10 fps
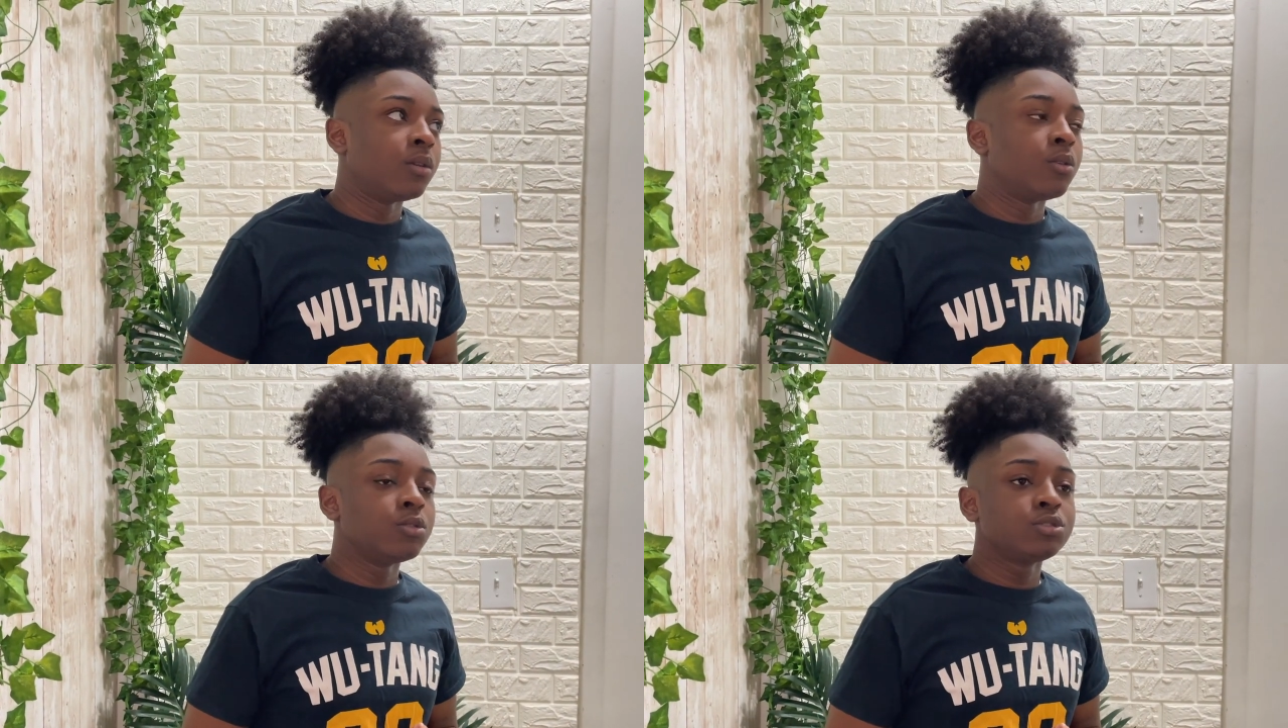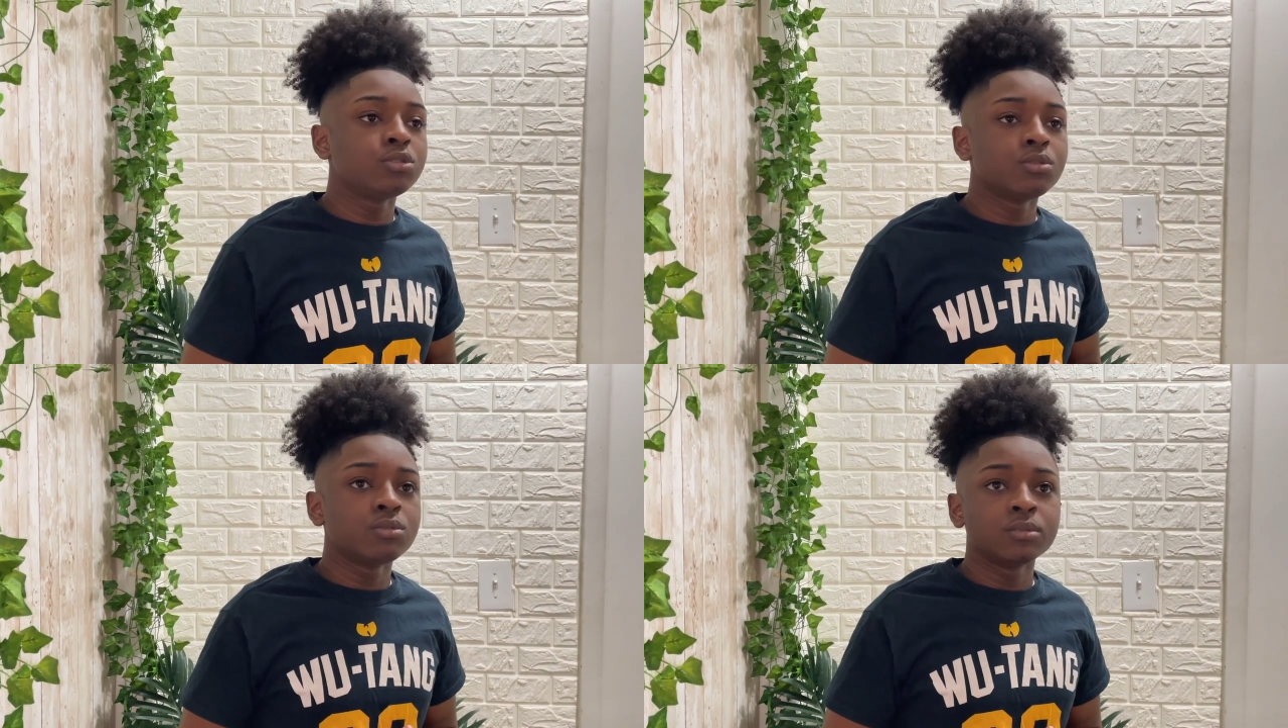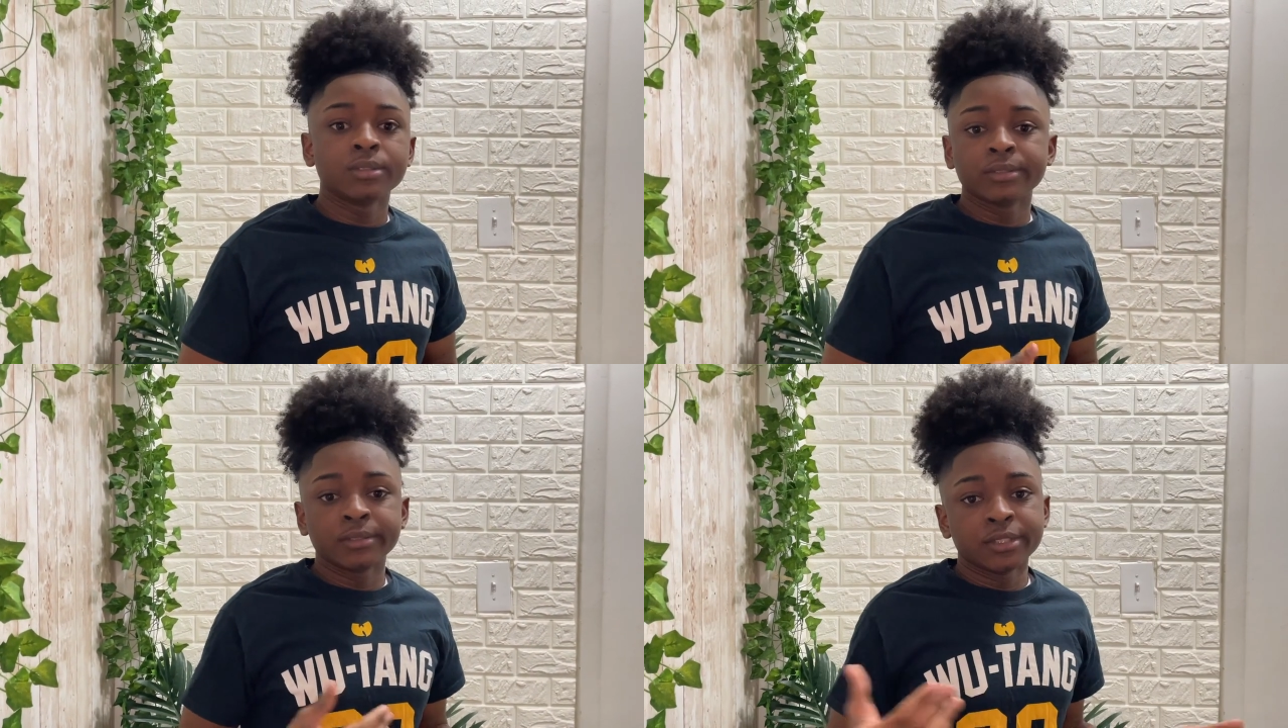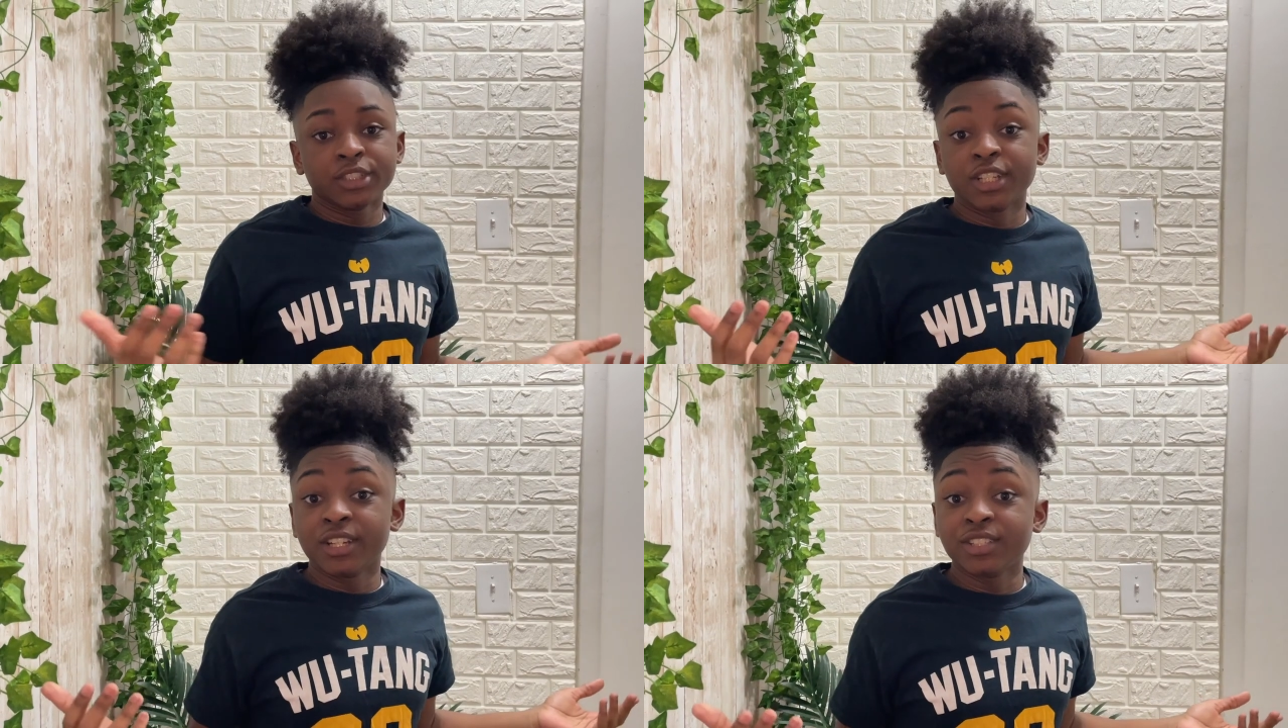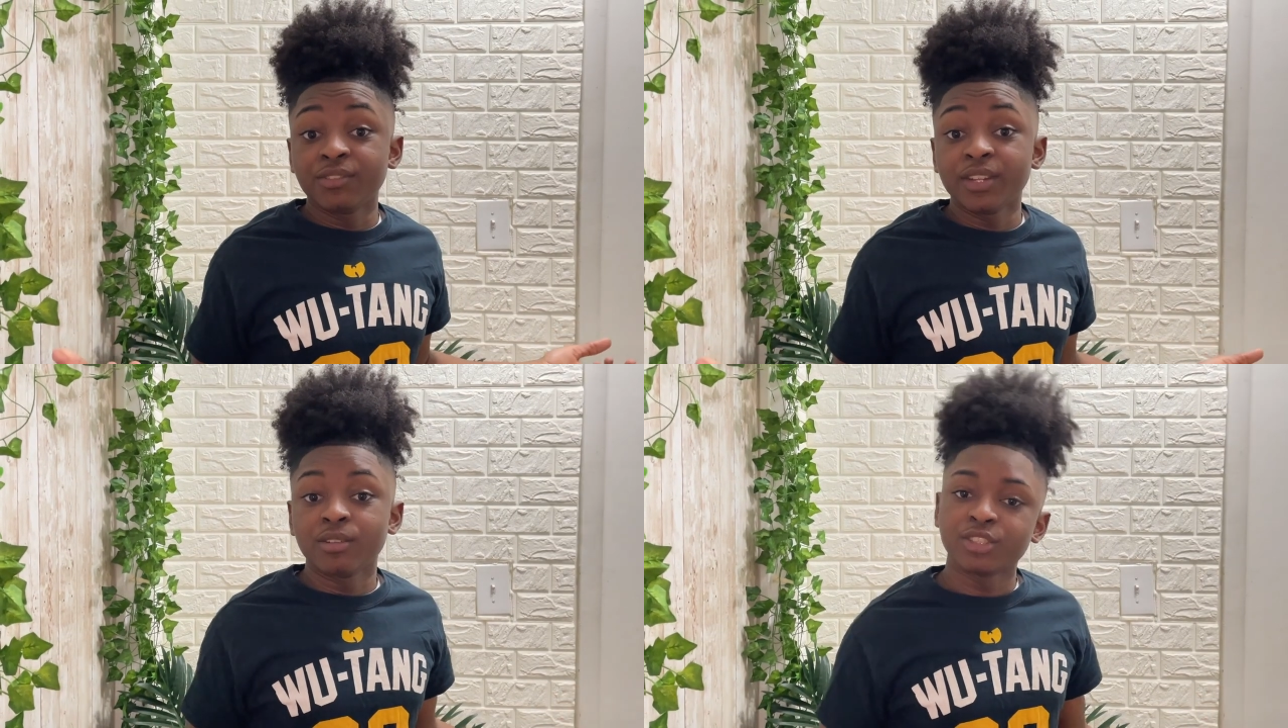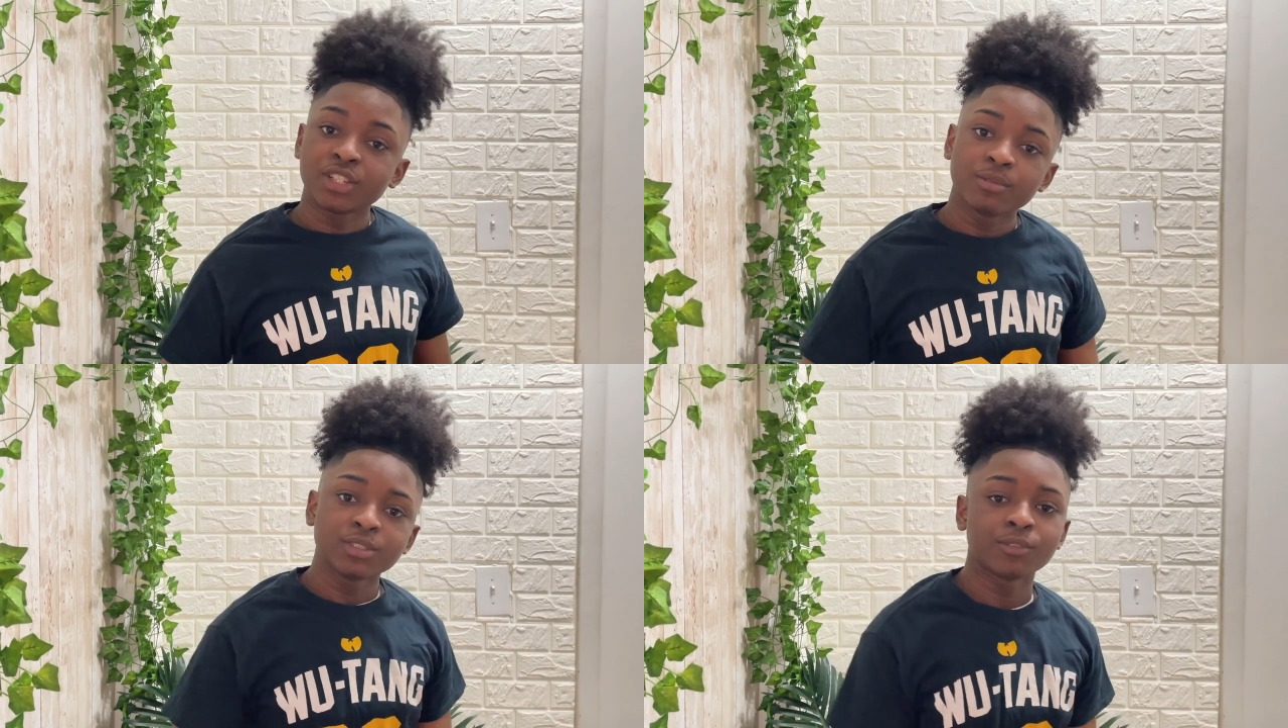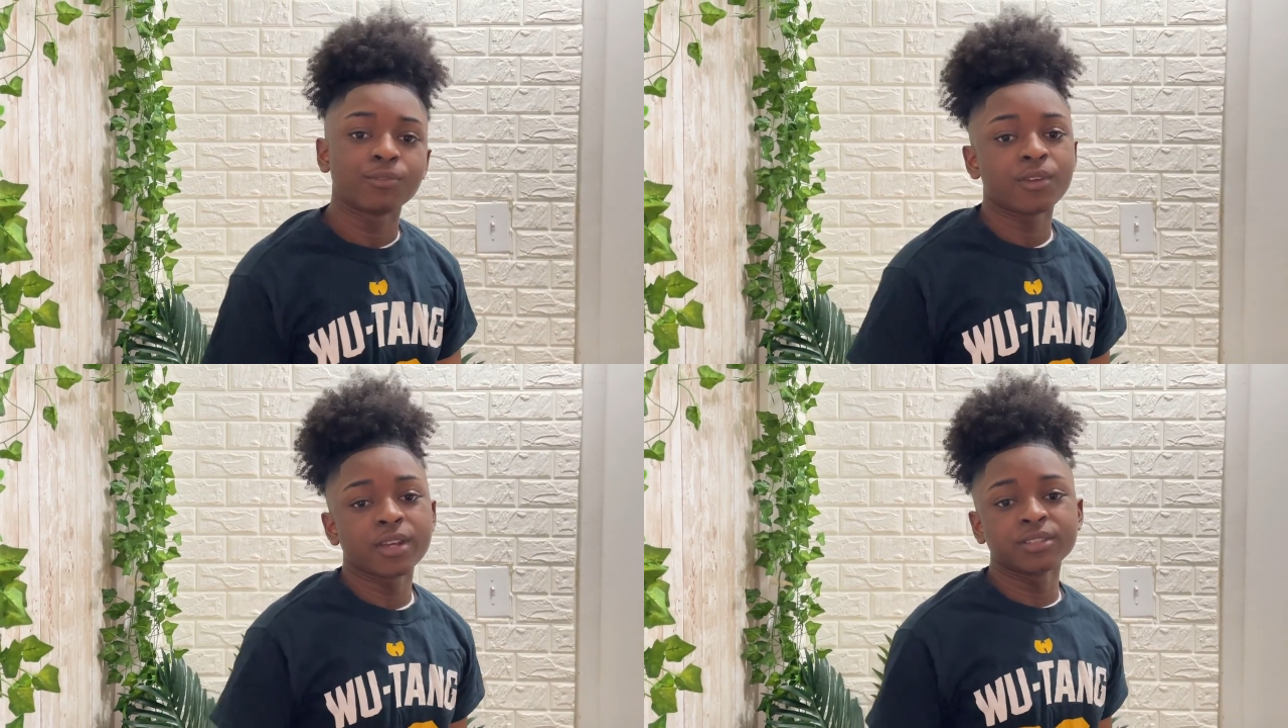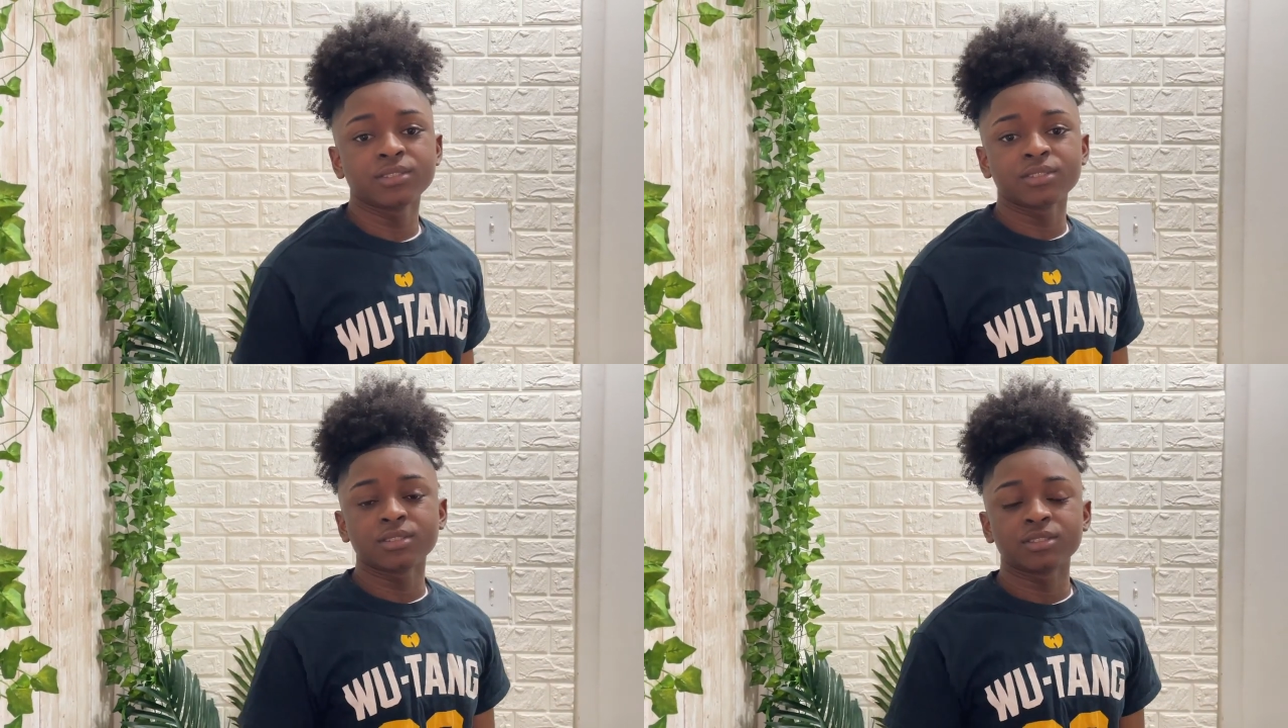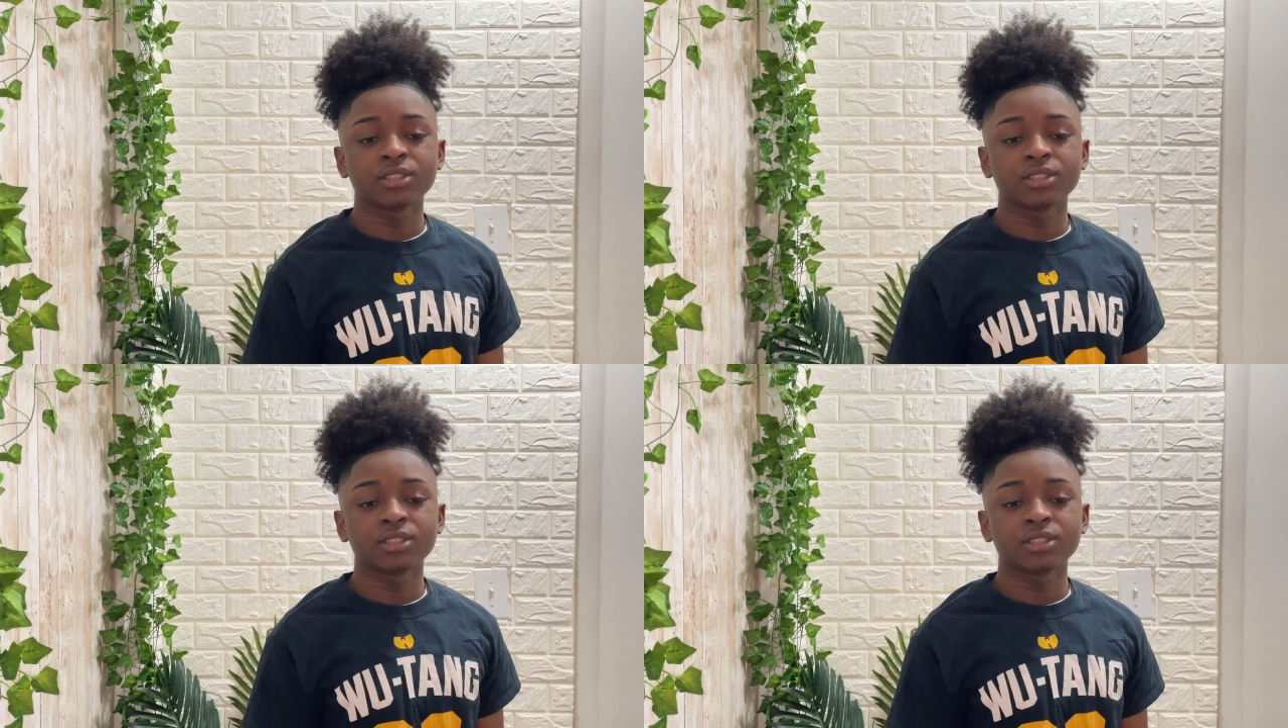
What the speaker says: Also, share this video. Share with your friends.